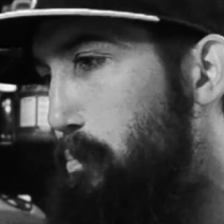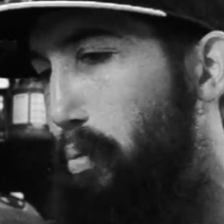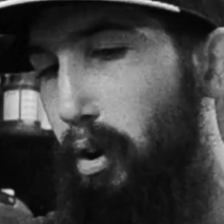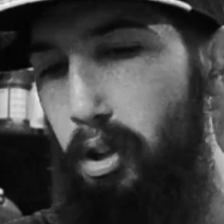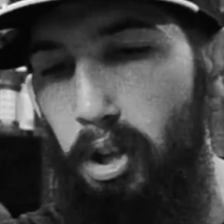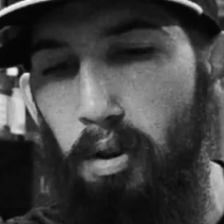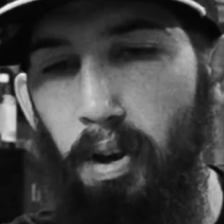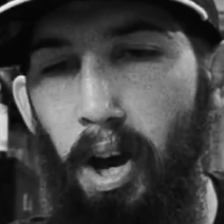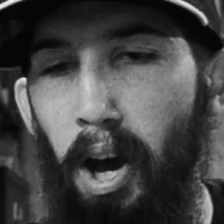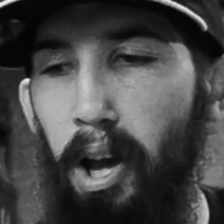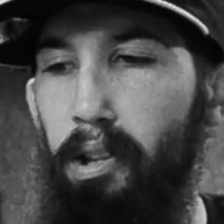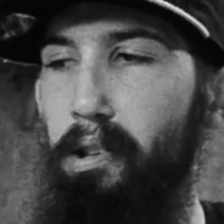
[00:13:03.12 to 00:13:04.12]
book to you
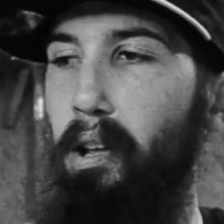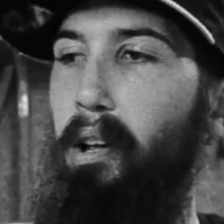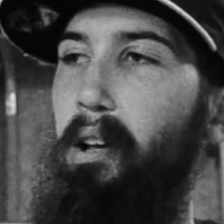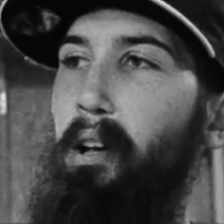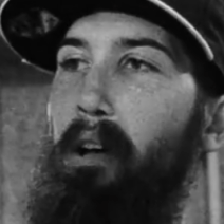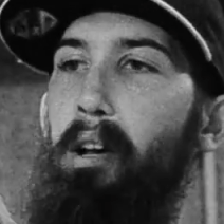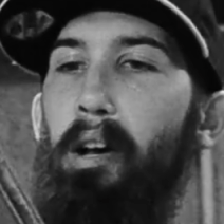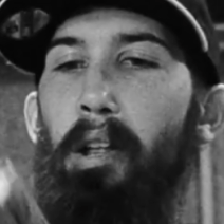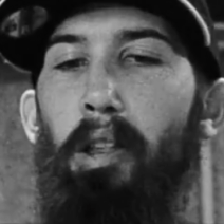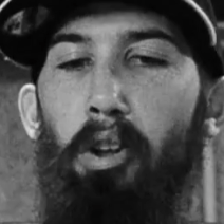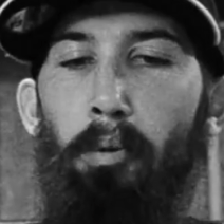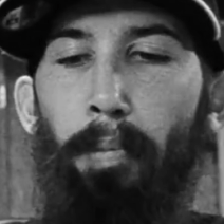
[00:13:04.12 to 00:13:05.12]
guys a
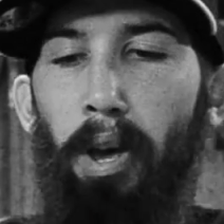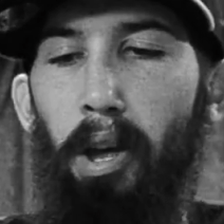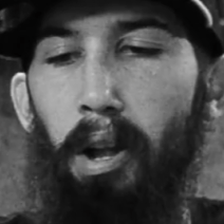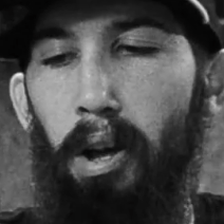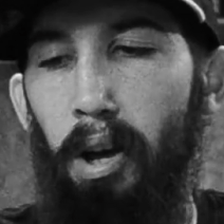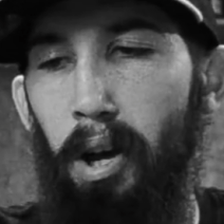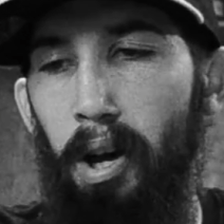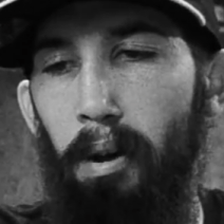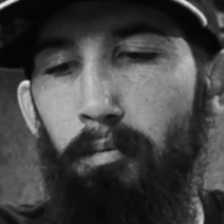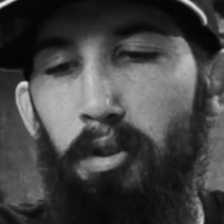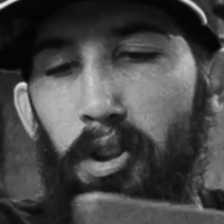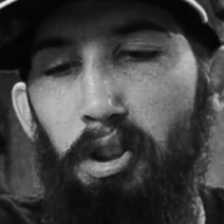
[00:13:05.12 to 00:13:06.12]
little bit,
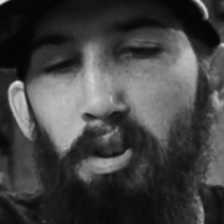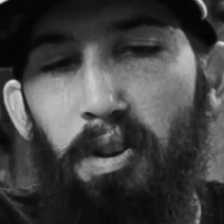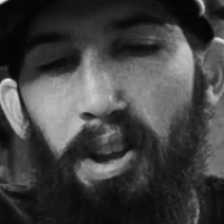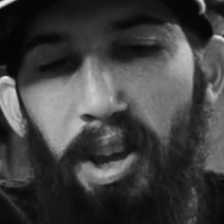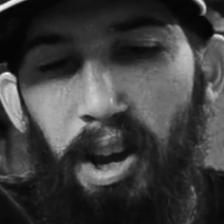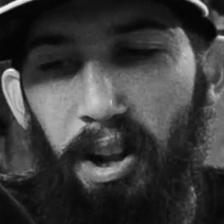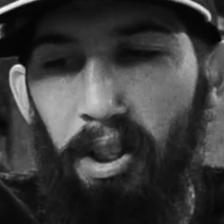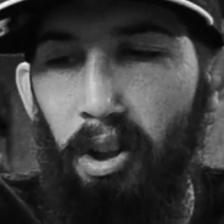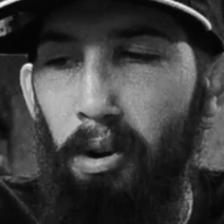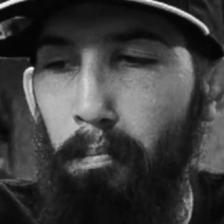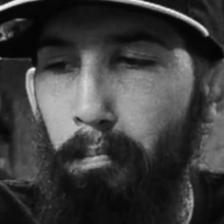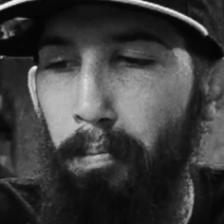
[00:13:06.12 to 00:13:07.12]
just so you can get a
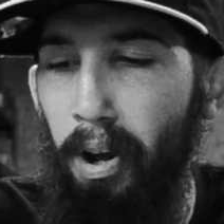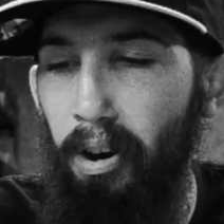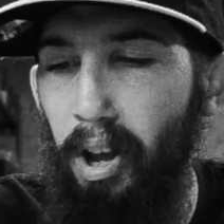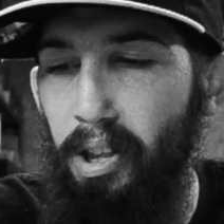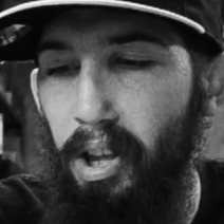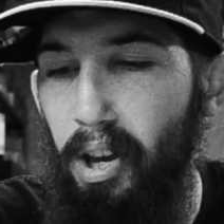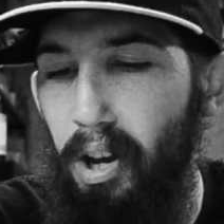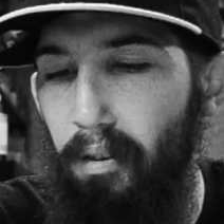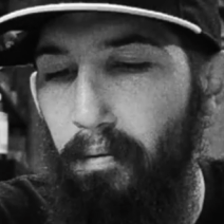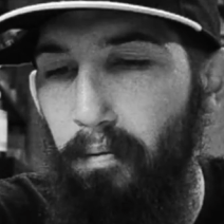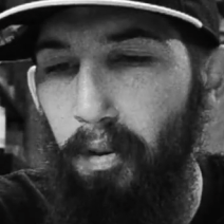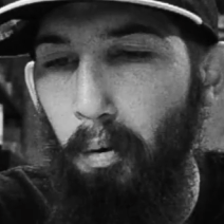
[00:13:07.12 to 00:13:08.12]
little better idea
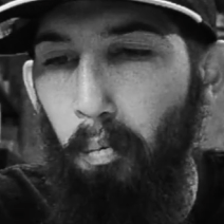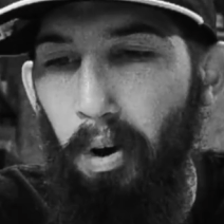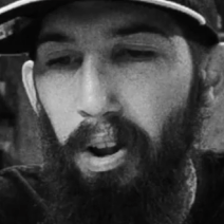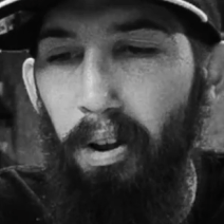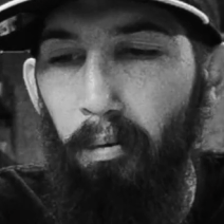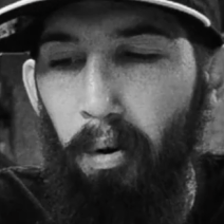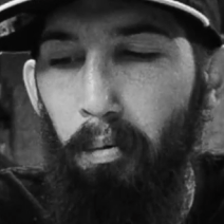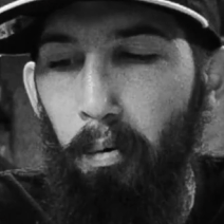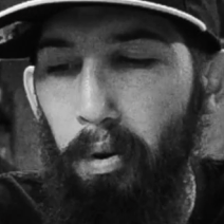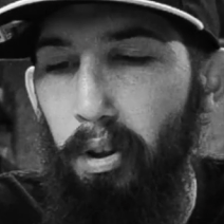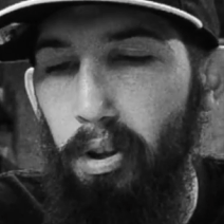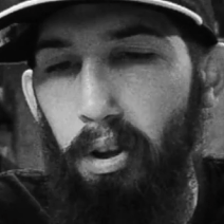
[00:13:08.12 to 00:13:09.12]
of what we're
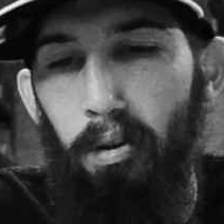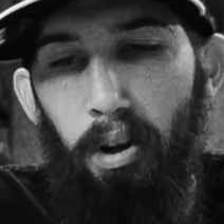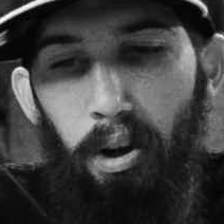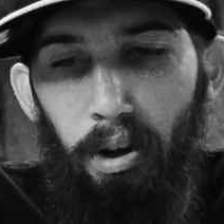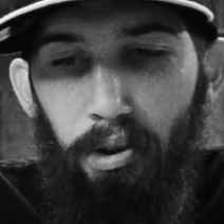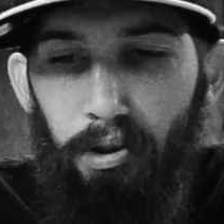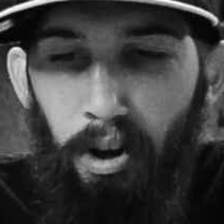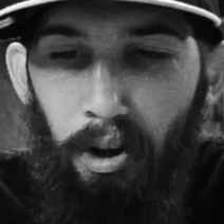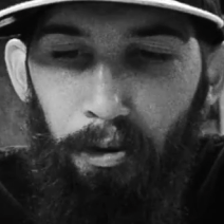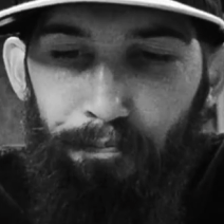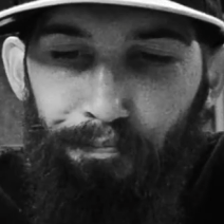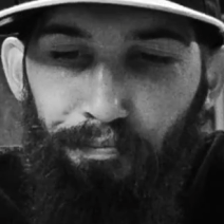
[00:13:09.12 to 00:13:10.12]
really doing here.
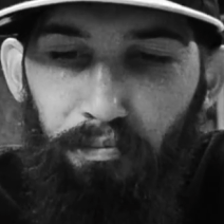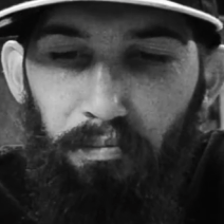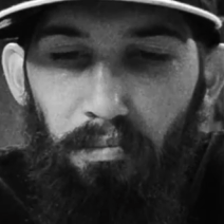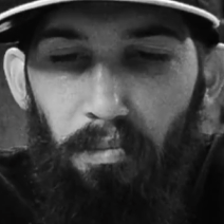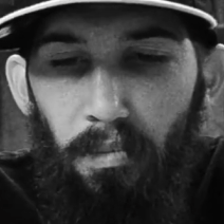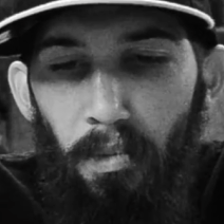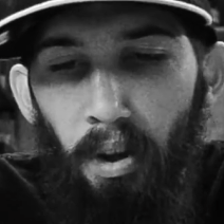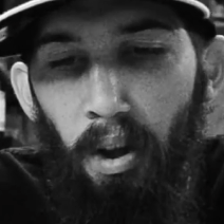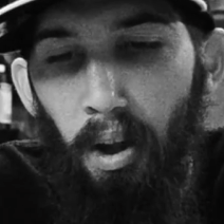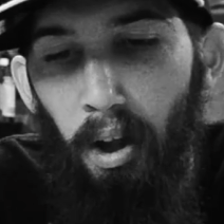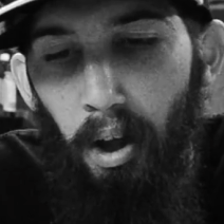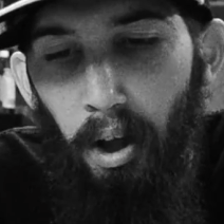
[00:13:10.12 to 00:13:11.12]
So
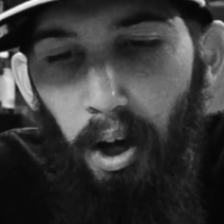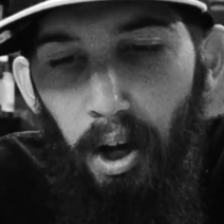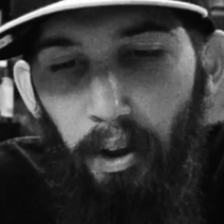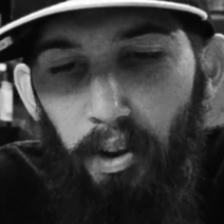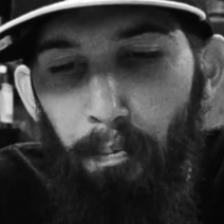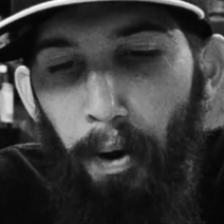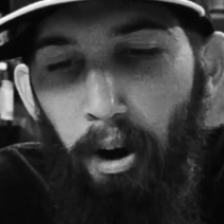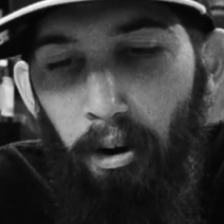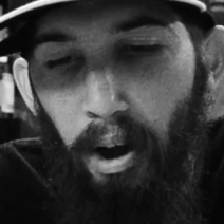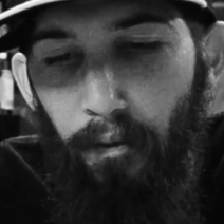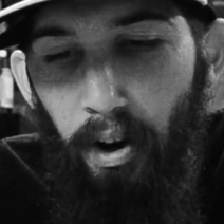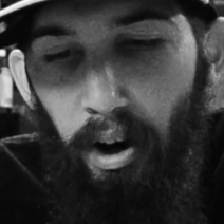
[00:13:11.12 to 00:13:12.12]
this
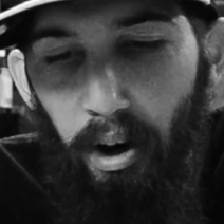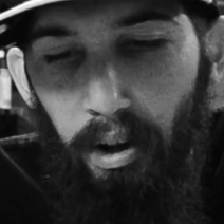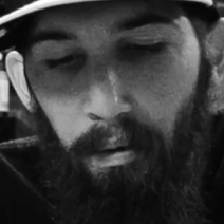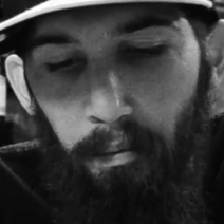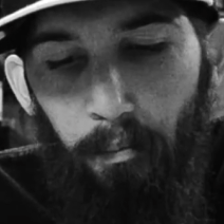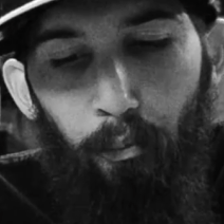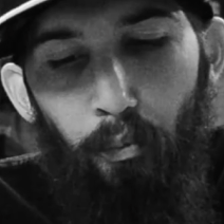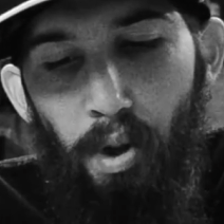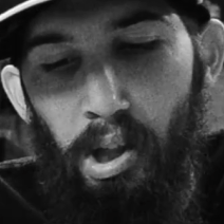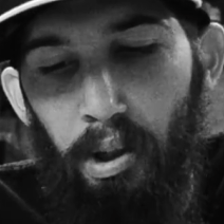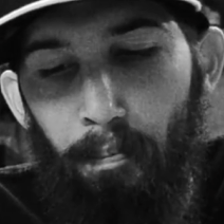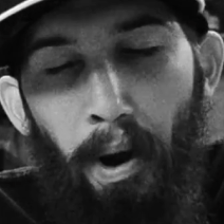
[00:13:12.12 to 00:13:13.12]
paragraph here
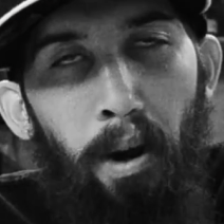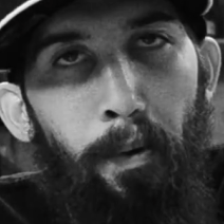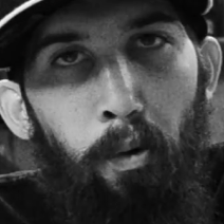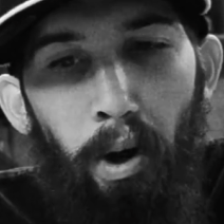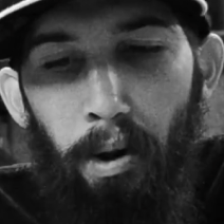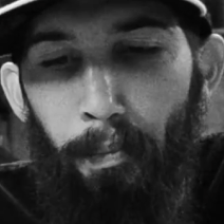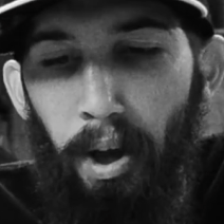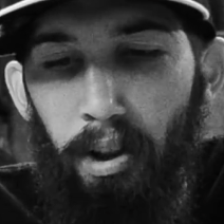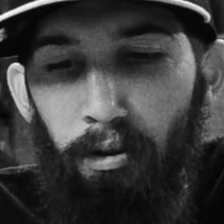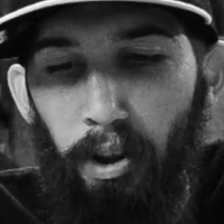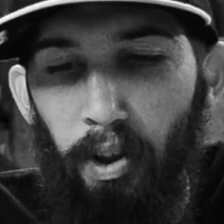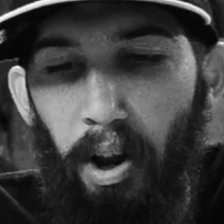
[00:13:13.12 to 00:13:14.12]
inspired me quite a
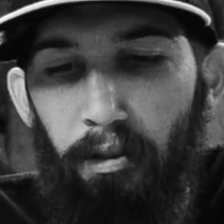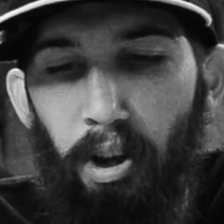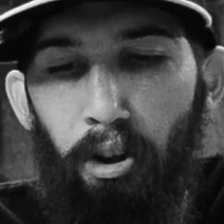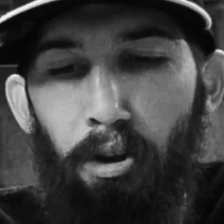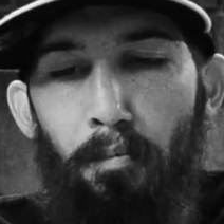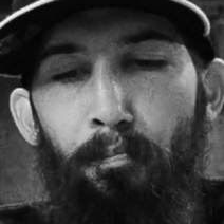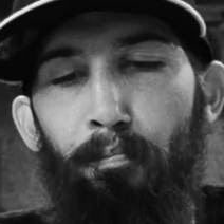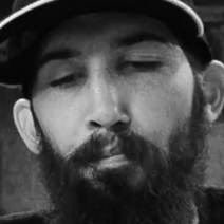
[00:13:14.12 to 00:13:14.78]
bit, so I thought I'd tell you.